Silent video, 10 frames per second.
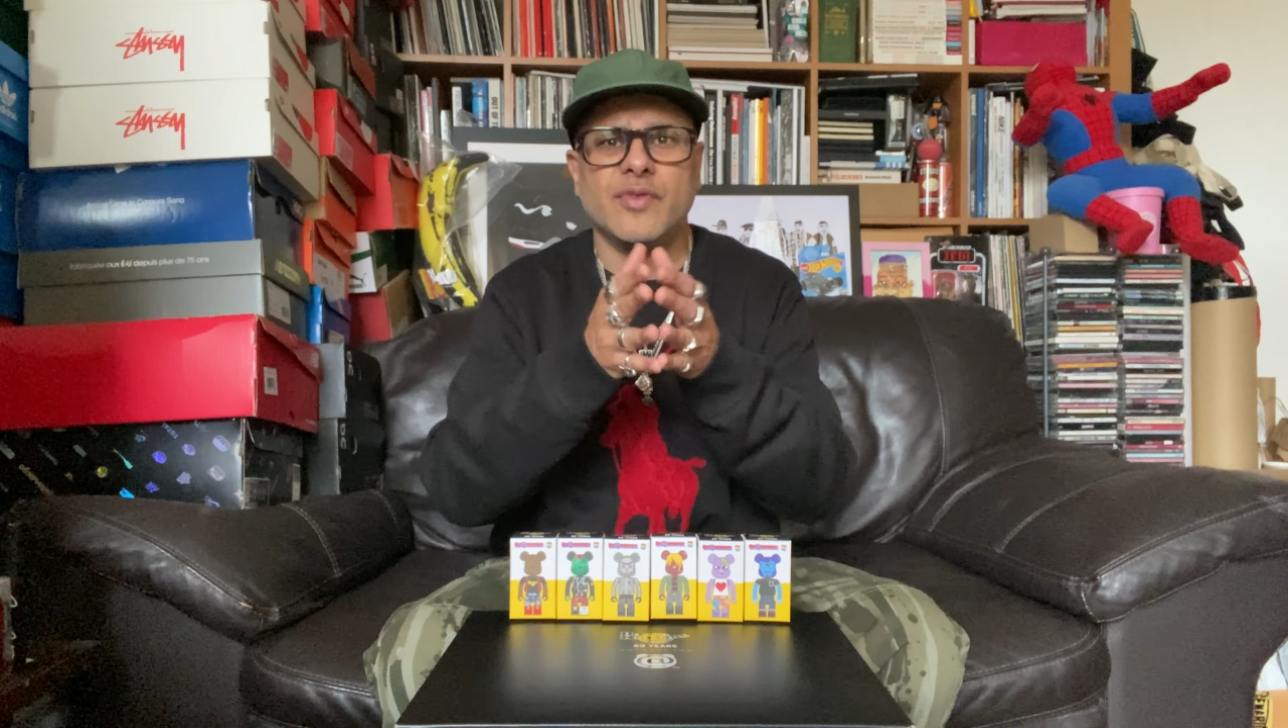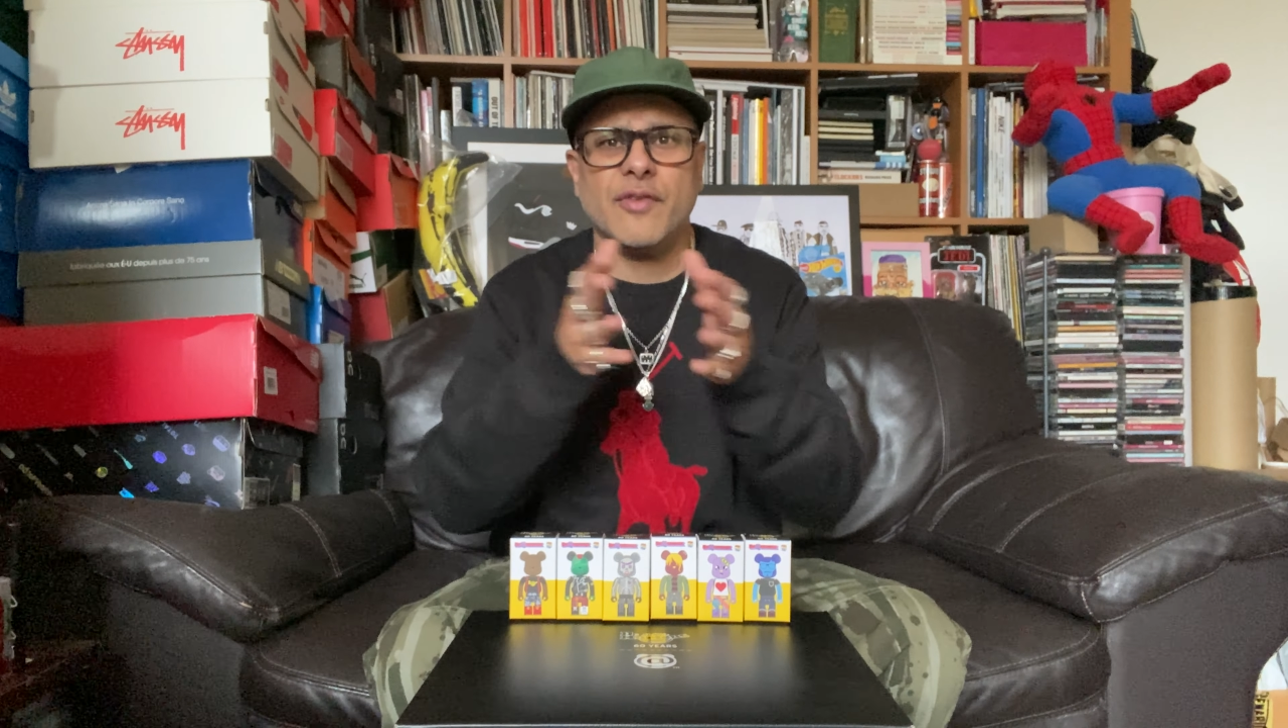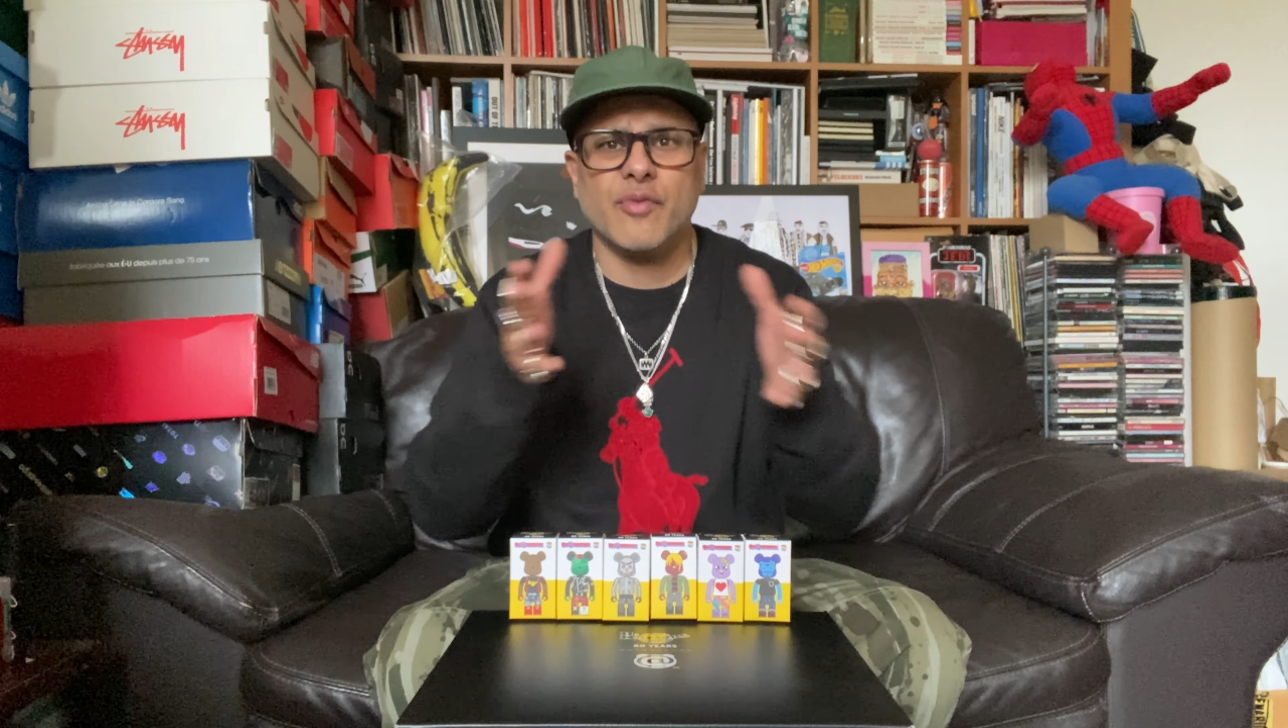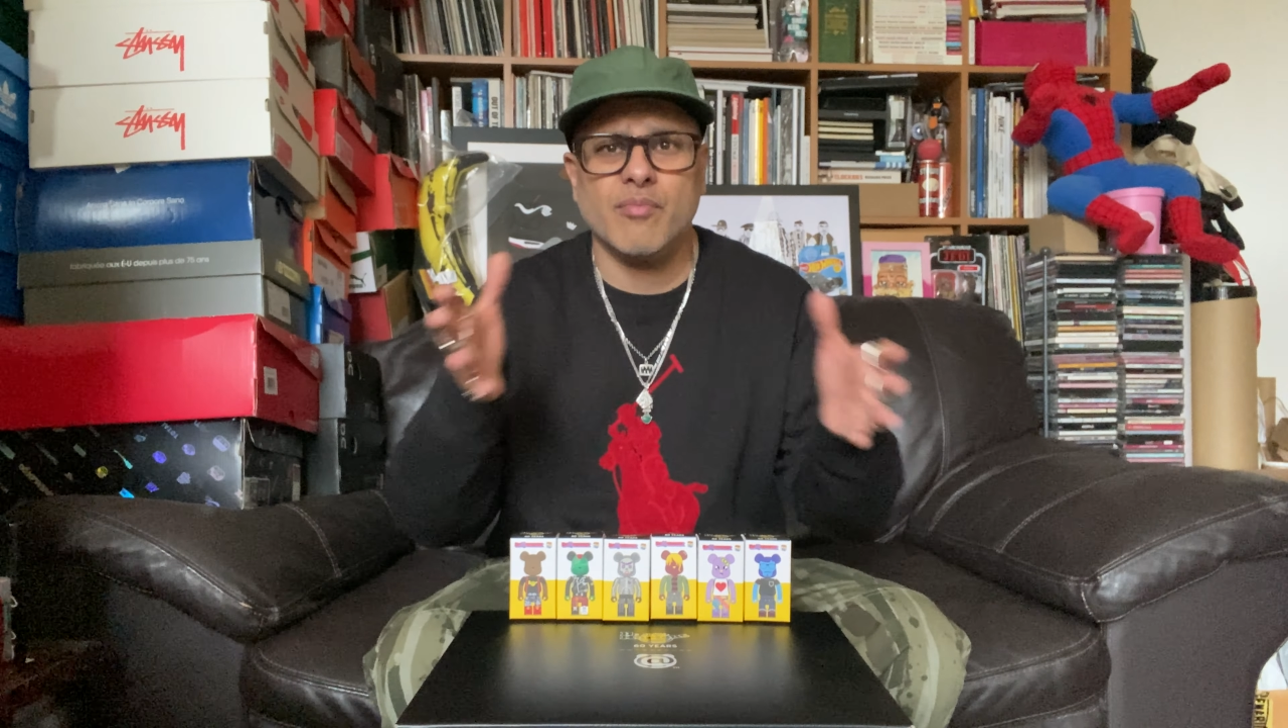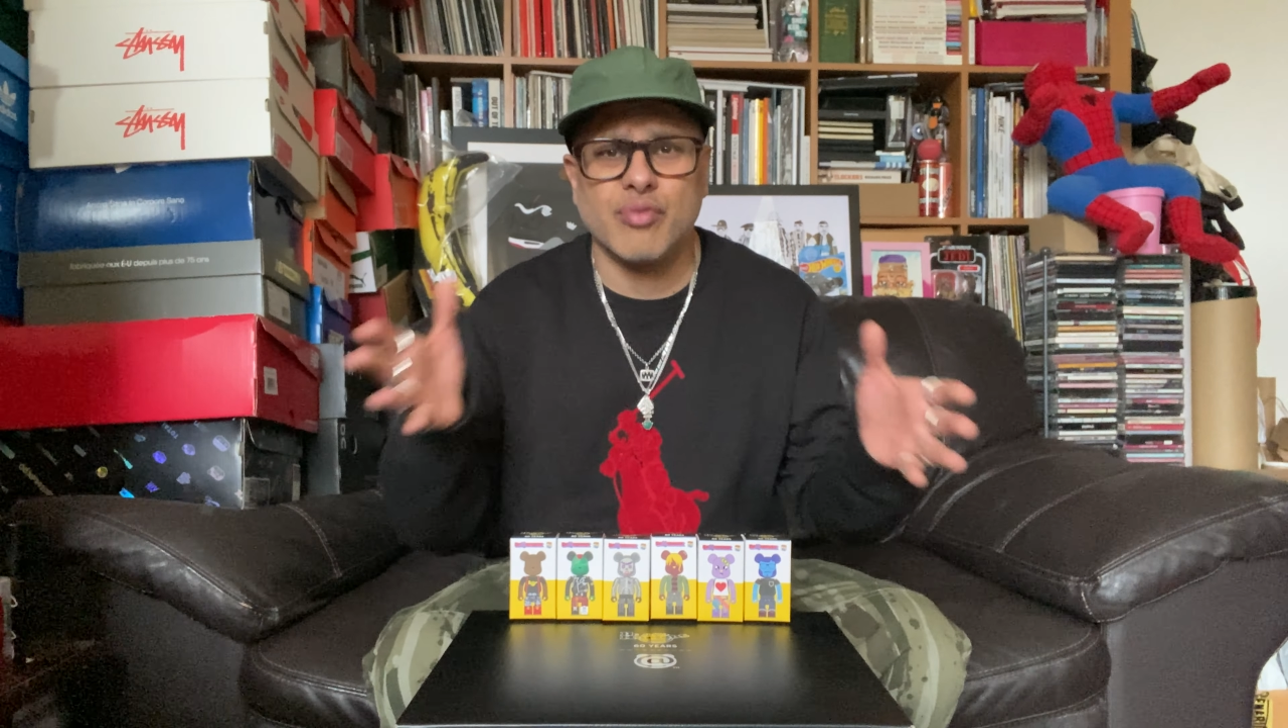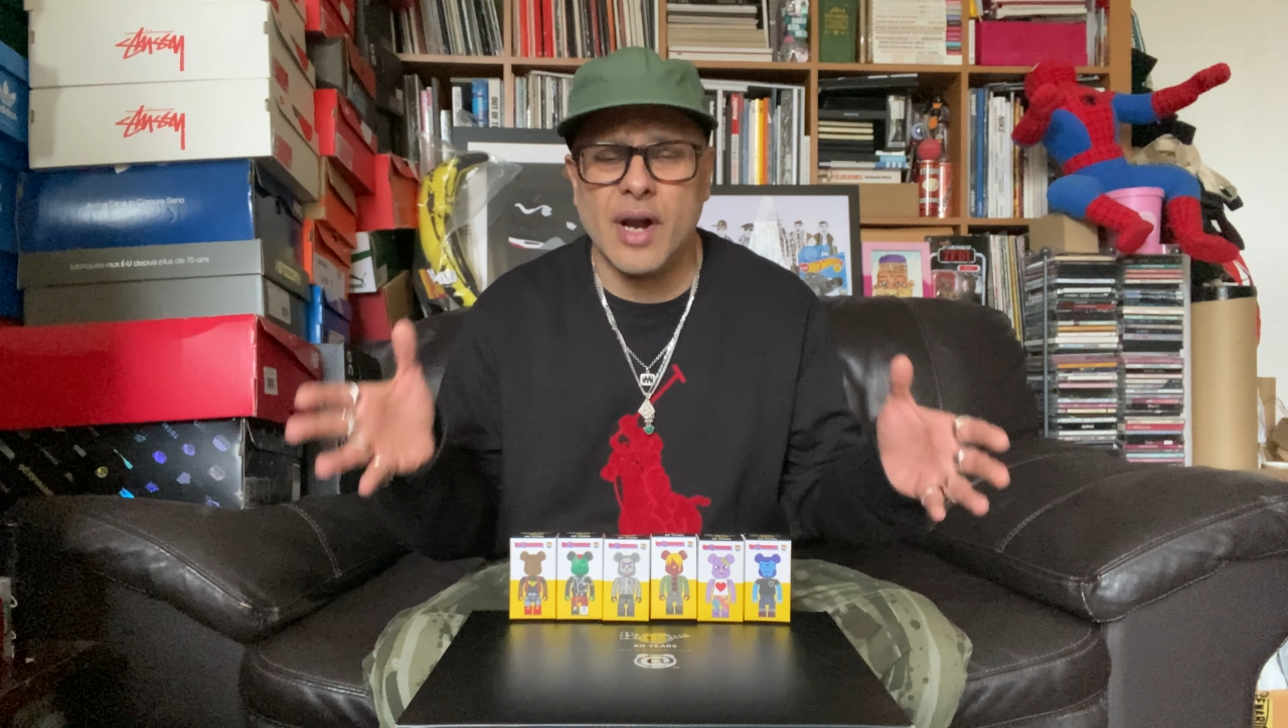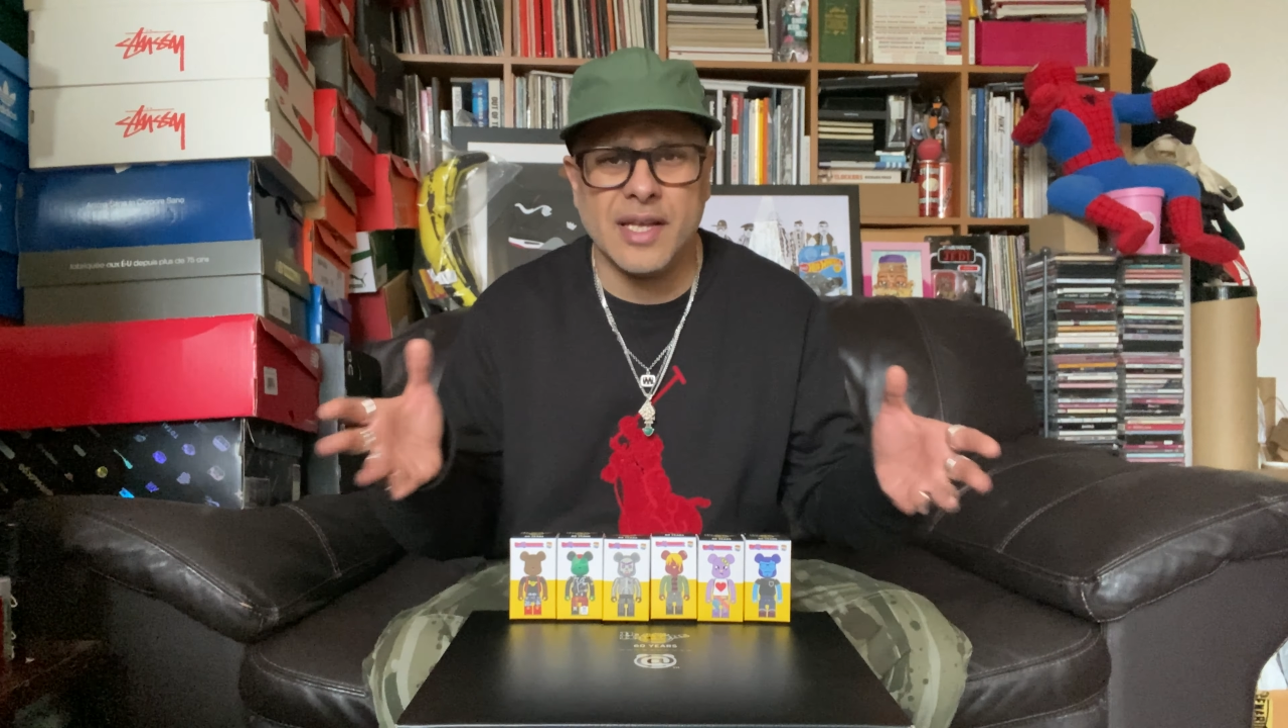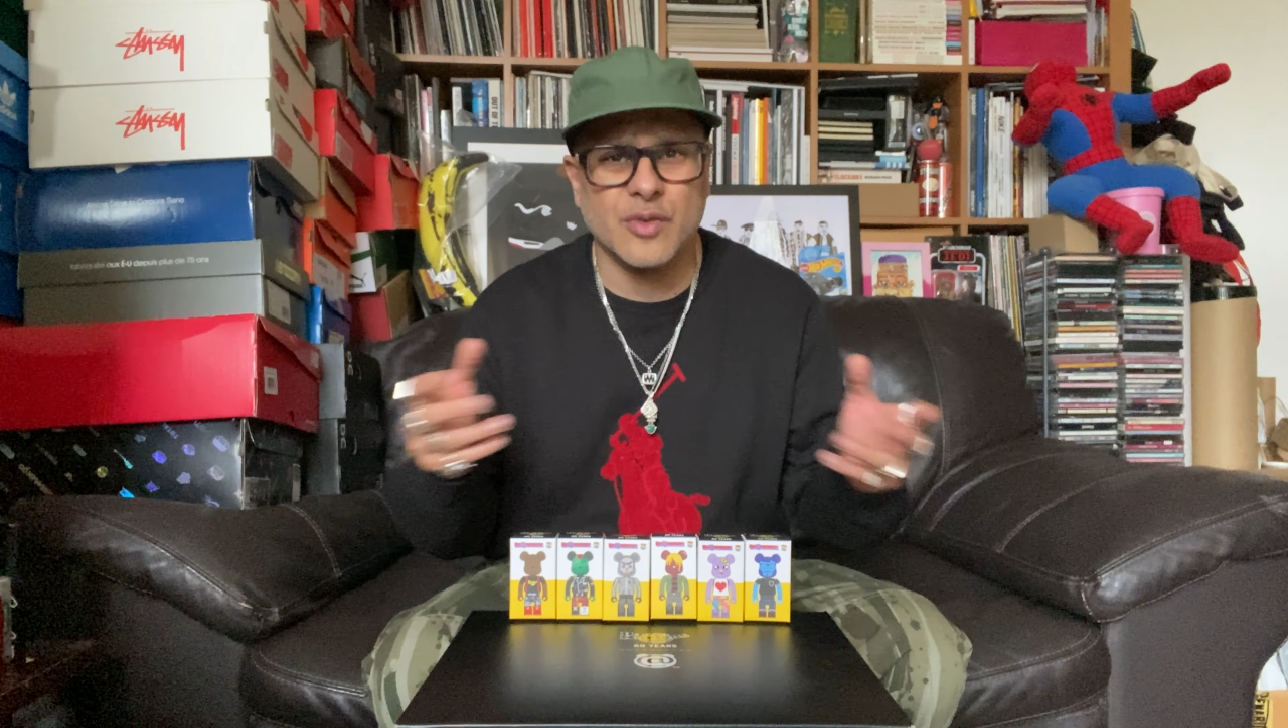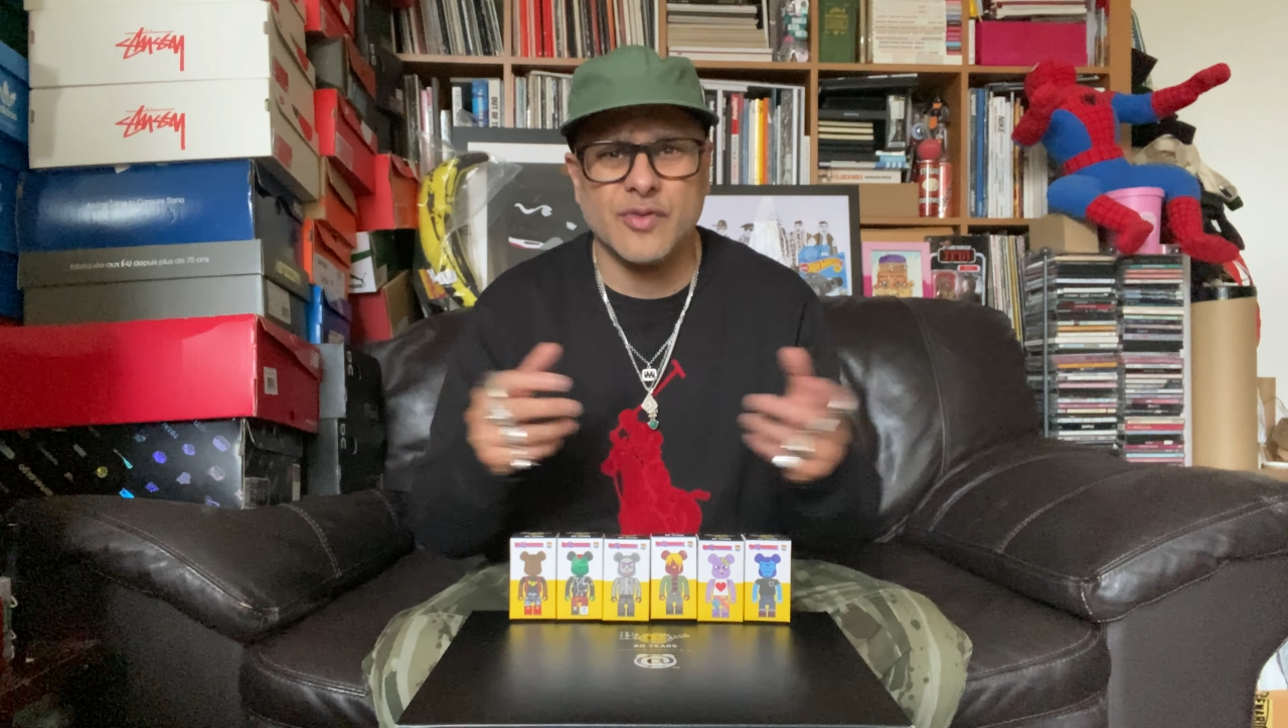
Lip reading: different brands.